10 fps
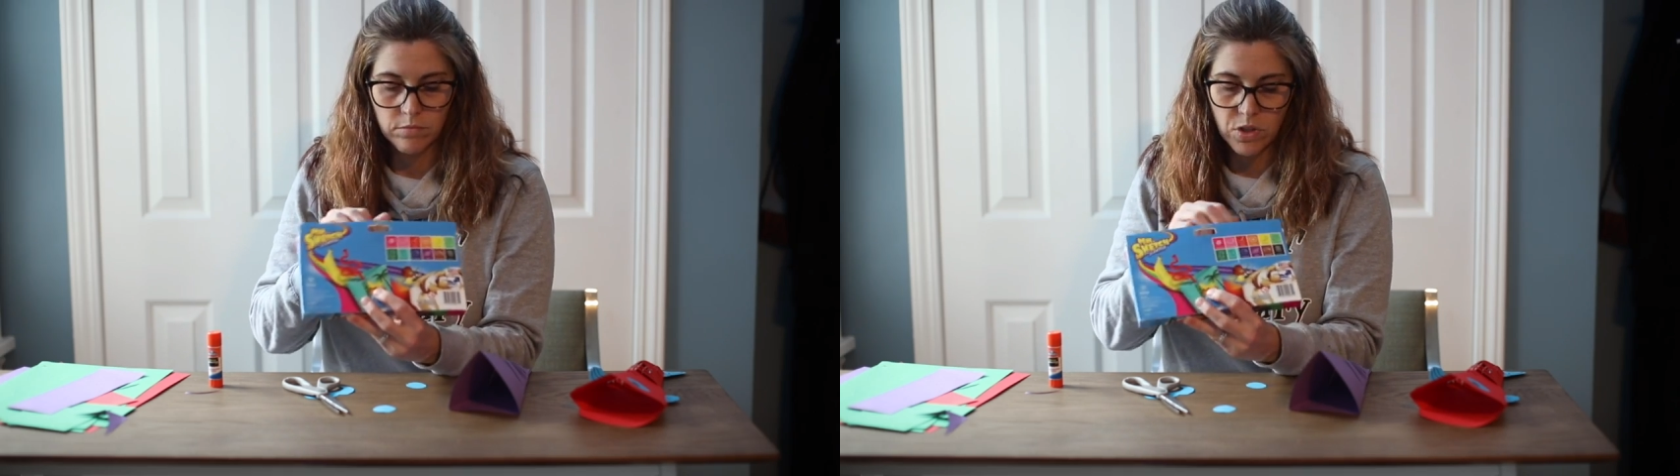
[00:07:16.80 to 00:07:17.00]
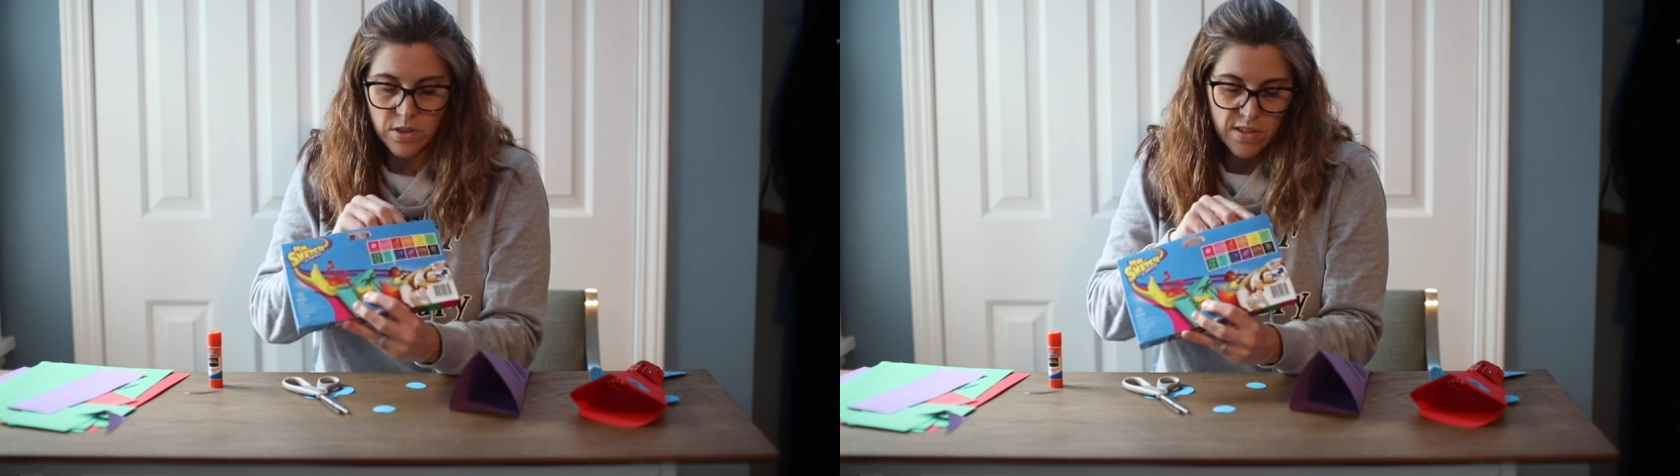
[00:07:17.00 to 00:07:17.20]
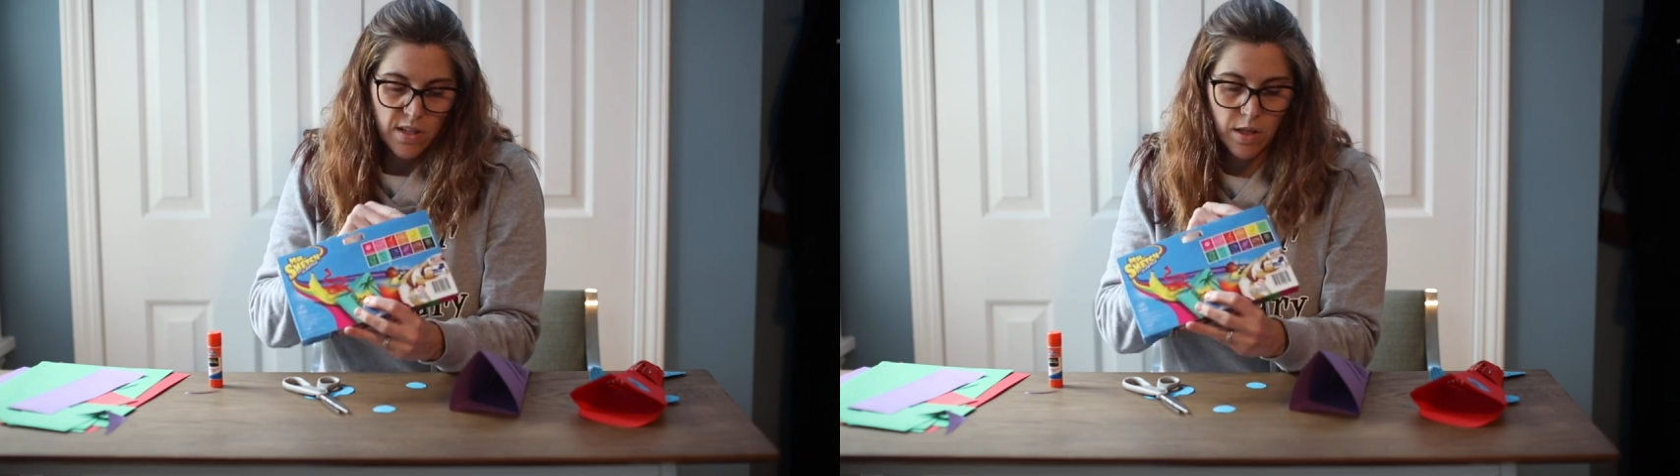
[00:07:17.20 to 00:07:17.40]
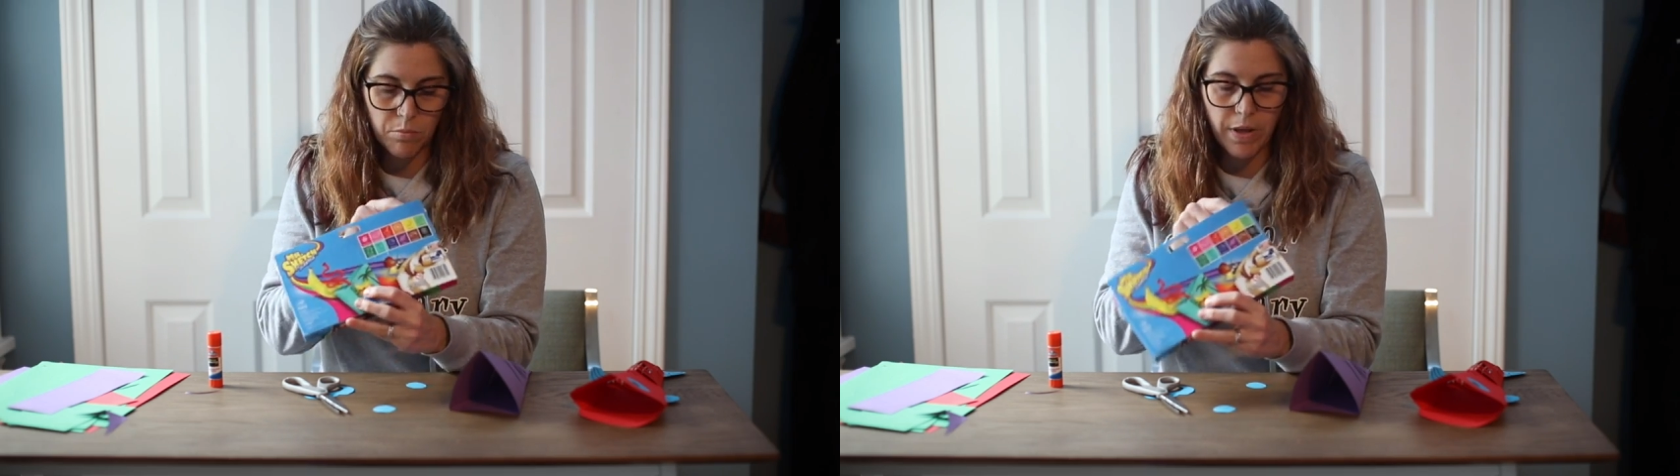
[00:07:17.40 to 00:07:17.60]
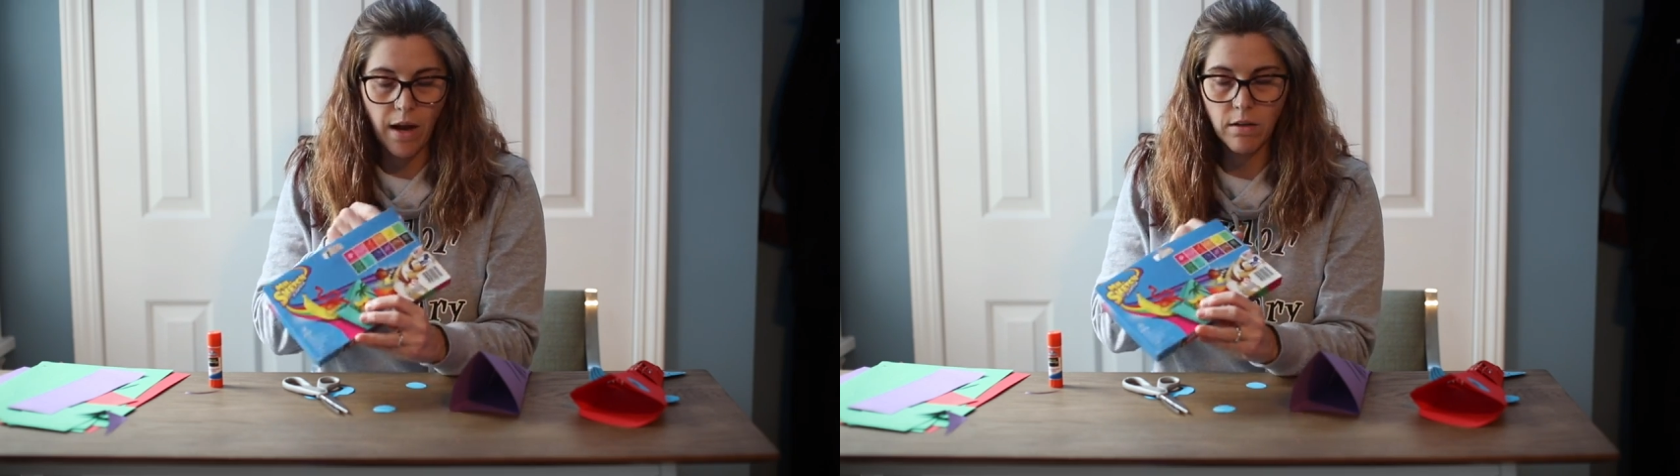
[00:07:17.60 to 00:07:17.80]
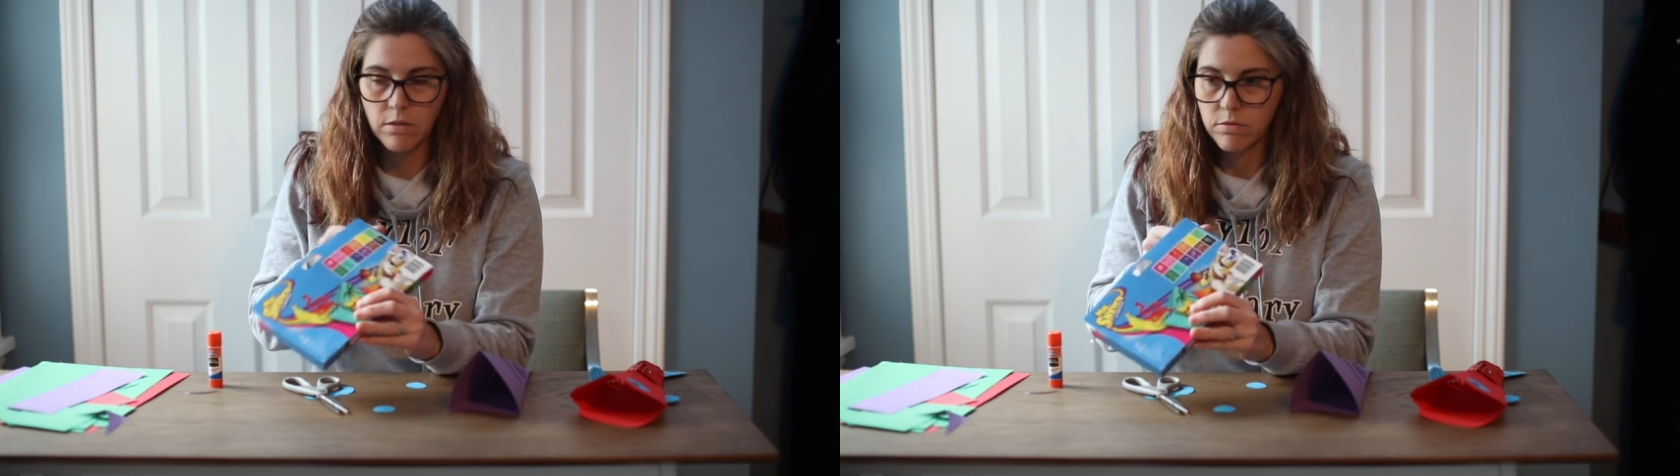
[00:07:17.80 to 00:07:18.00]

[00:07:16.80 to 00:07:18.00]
Because I like black.